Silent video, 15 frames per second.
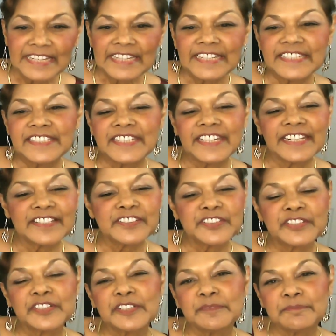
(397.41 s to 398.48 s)
it takes
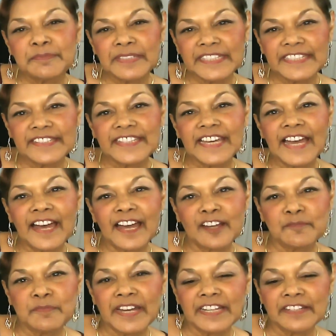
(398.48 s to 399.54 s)
to complete the
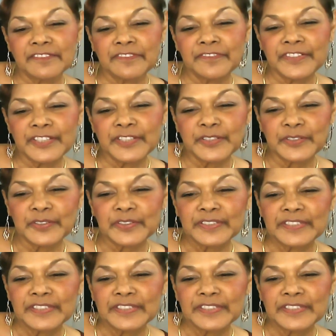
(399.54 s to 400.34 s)
hangman figure.